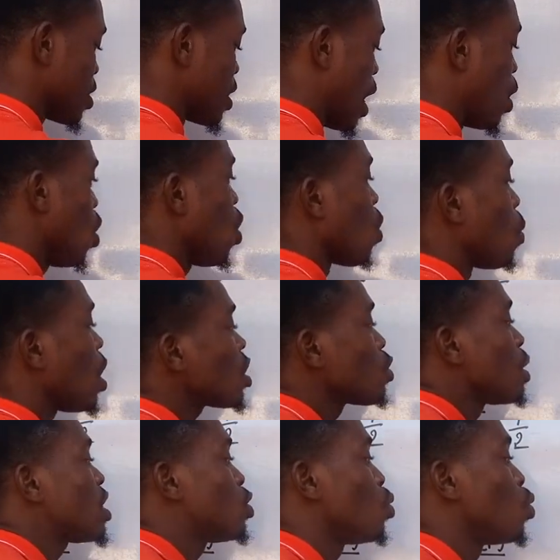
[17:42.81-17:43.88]
Now, what do
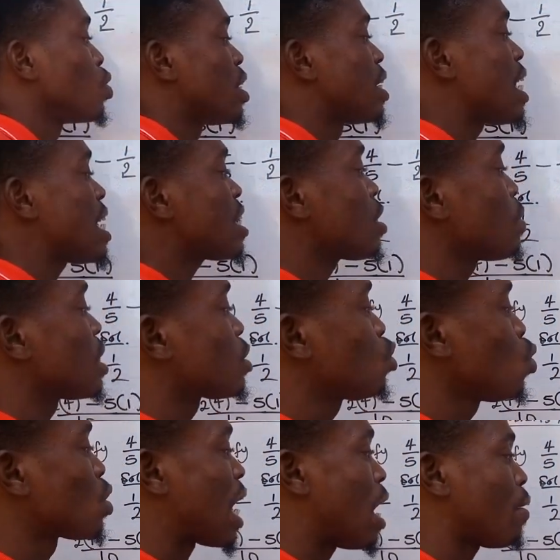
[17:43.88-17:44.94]
we do? The next thing we
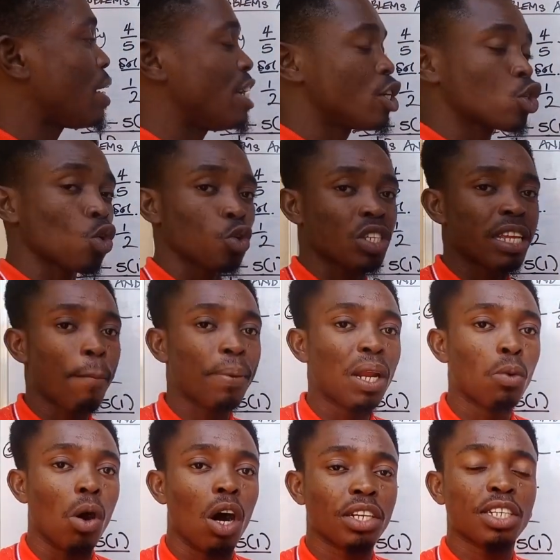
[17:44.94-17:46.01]
do now is to simply
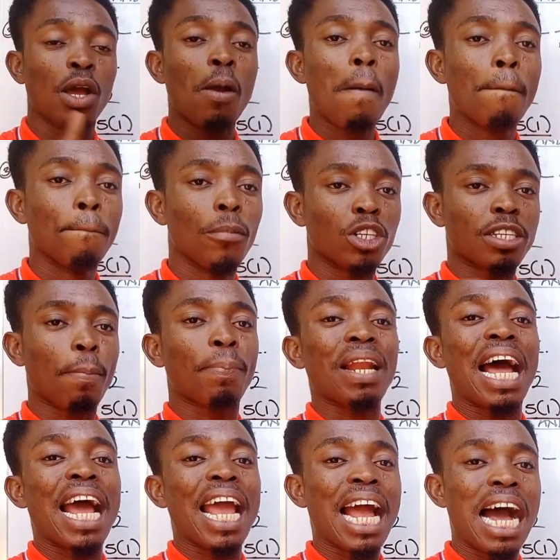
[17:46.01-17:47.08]
what?
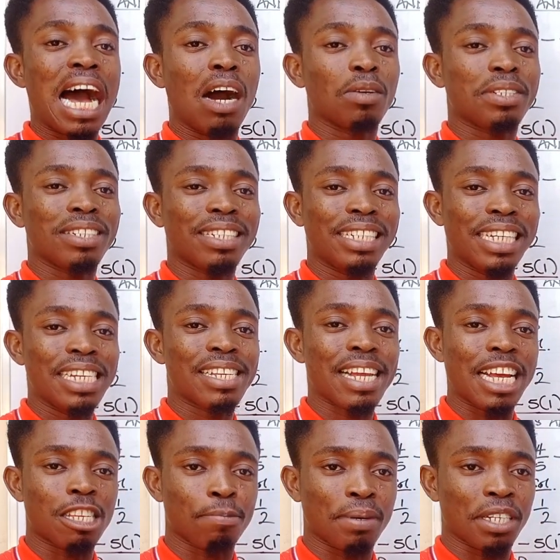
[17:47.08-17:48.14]
Multiply out this
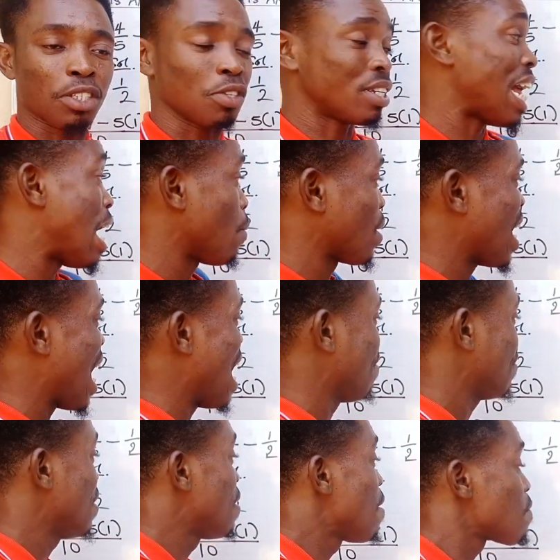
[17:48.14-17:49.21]
expression. Now we have
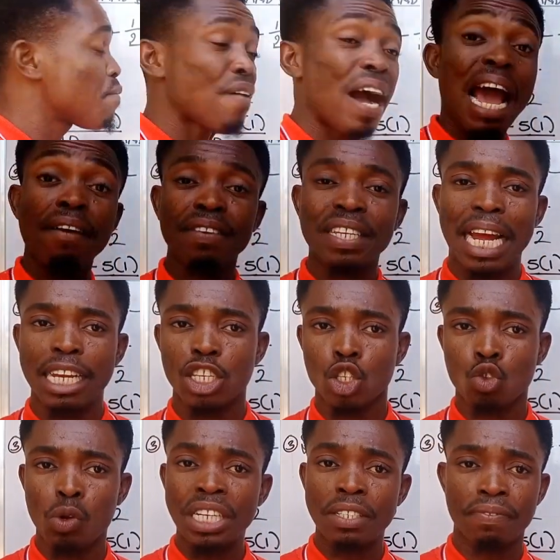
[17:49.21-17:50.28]
5 times
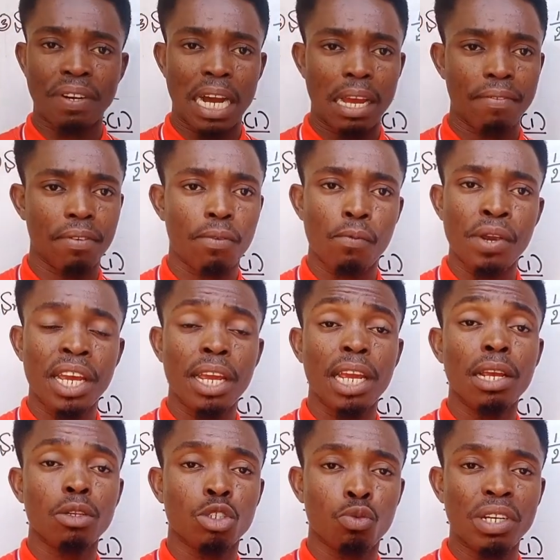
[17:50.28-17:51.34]
25,
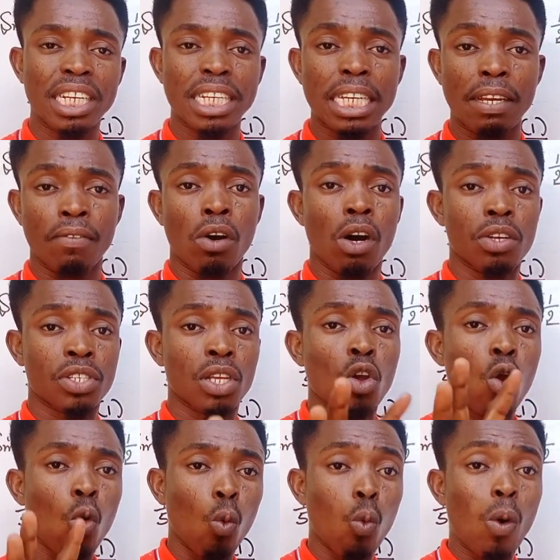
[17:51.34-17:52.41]
which will give us
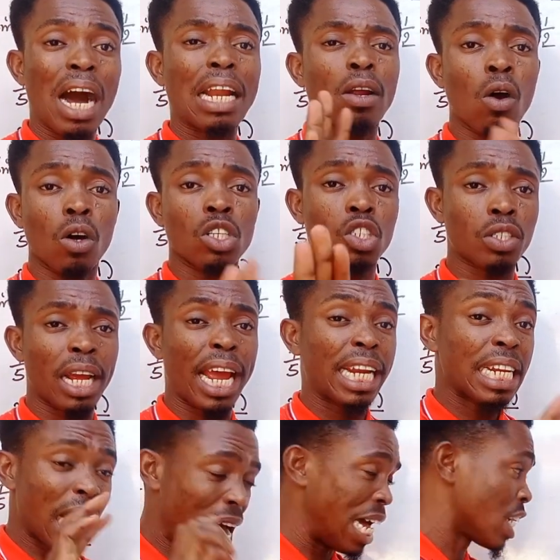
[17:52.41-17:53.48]

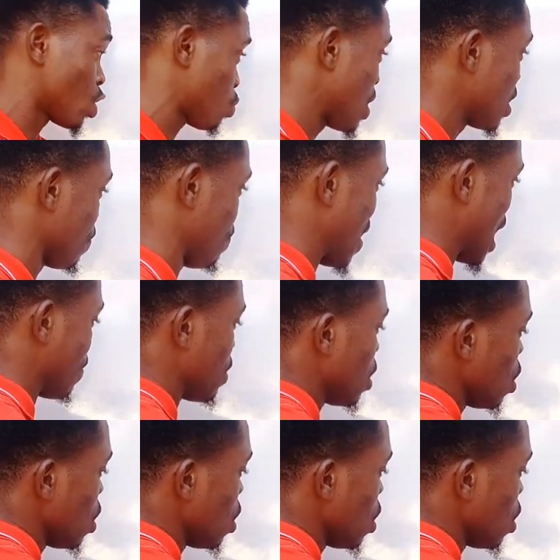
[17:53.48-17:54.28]
125.